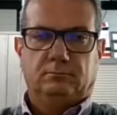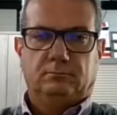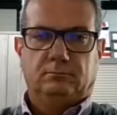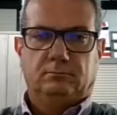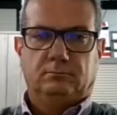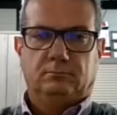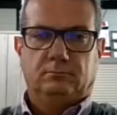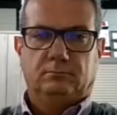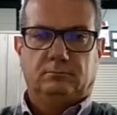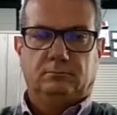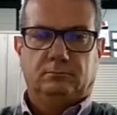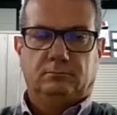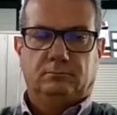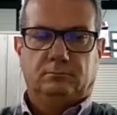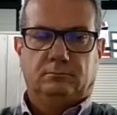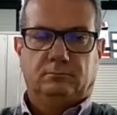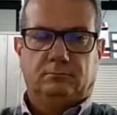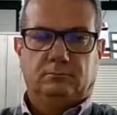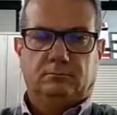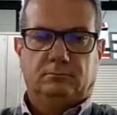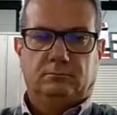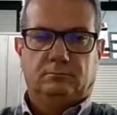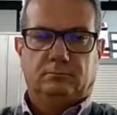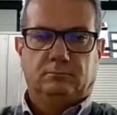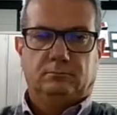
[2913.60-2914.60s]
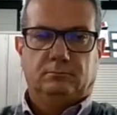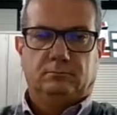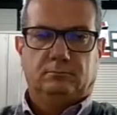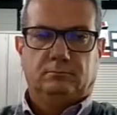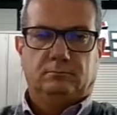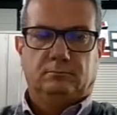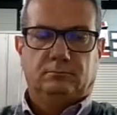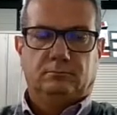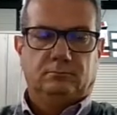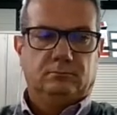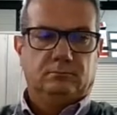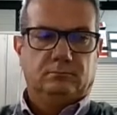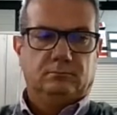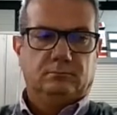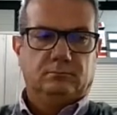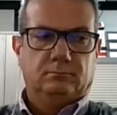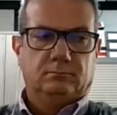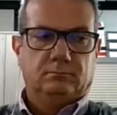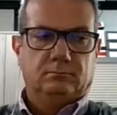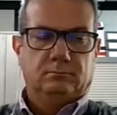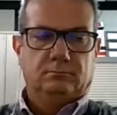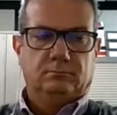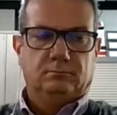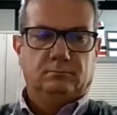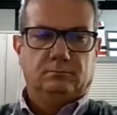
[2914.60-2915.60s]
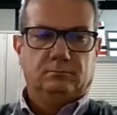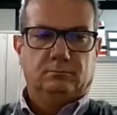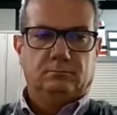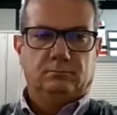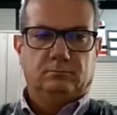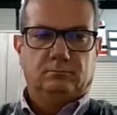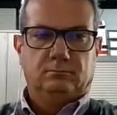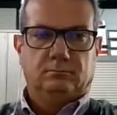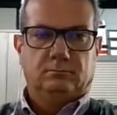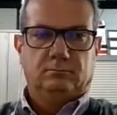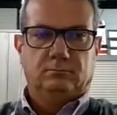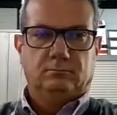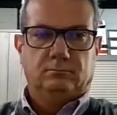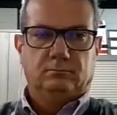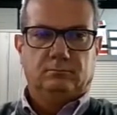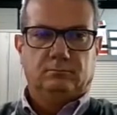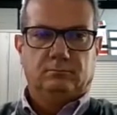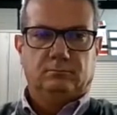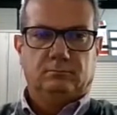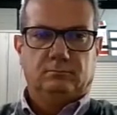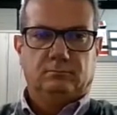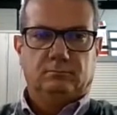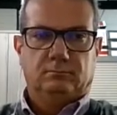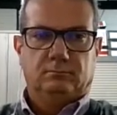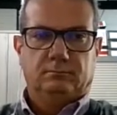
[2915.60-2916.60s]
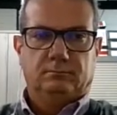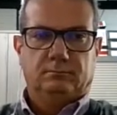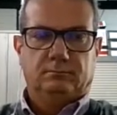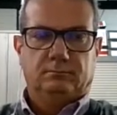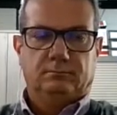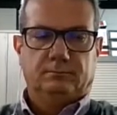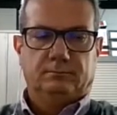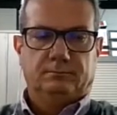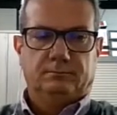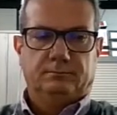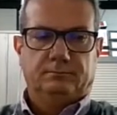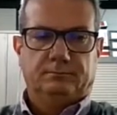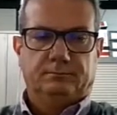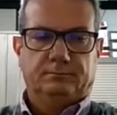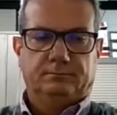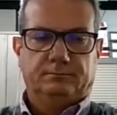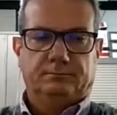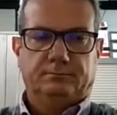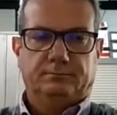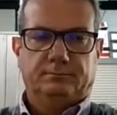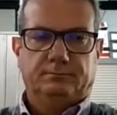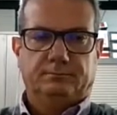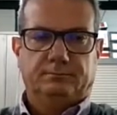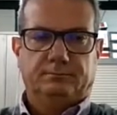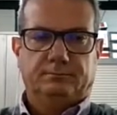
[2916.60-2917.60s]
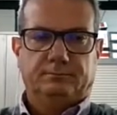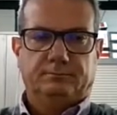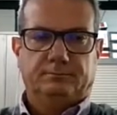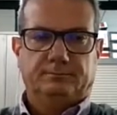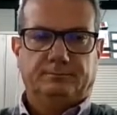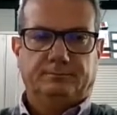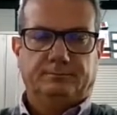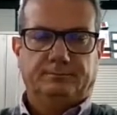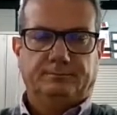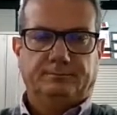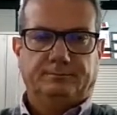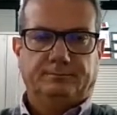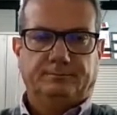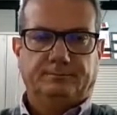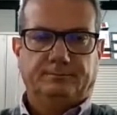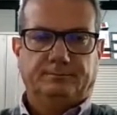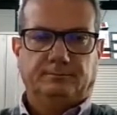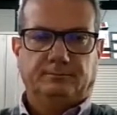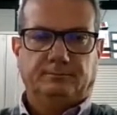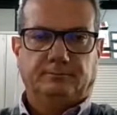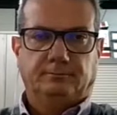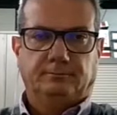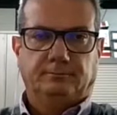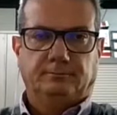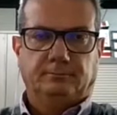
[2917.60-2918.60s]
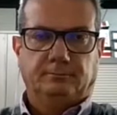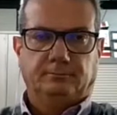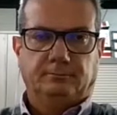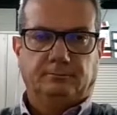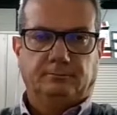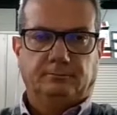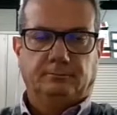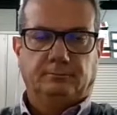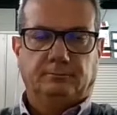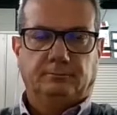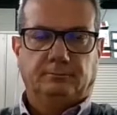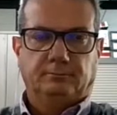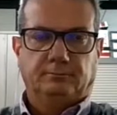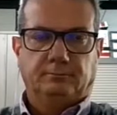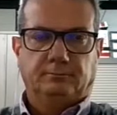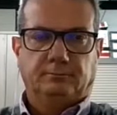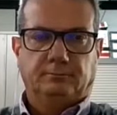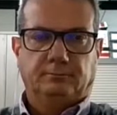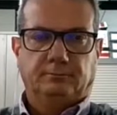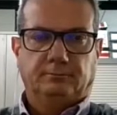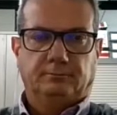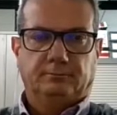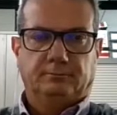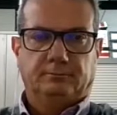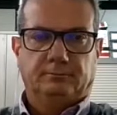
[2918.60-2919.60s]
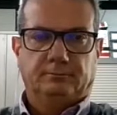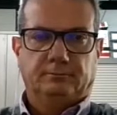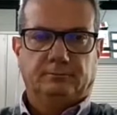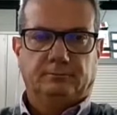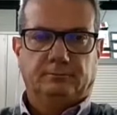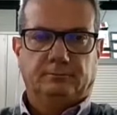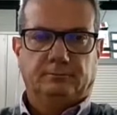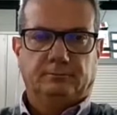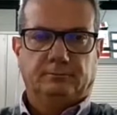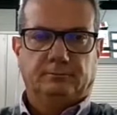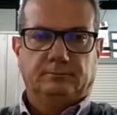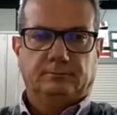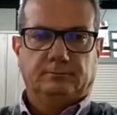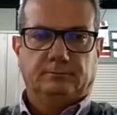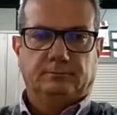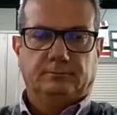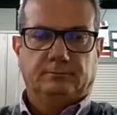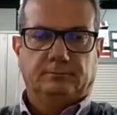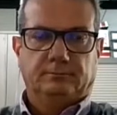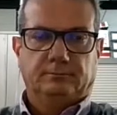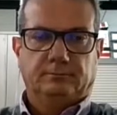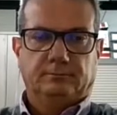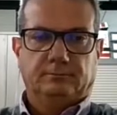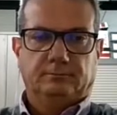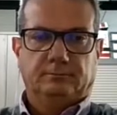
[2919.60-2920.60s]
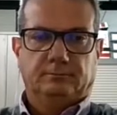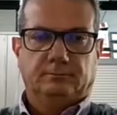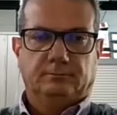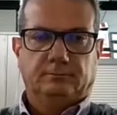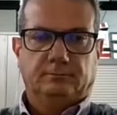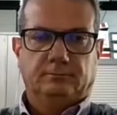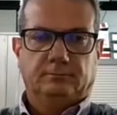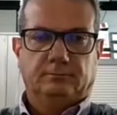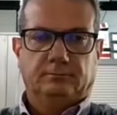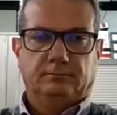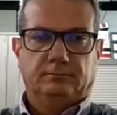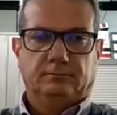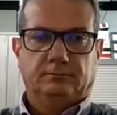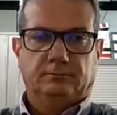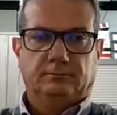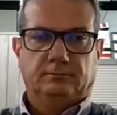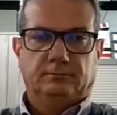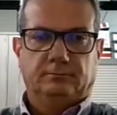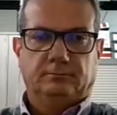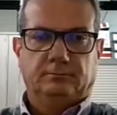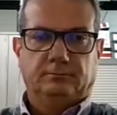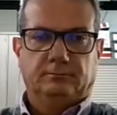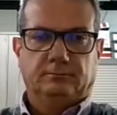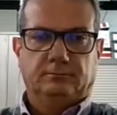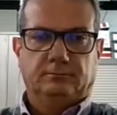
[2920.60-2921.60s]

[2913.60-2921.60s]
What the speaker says: (silent)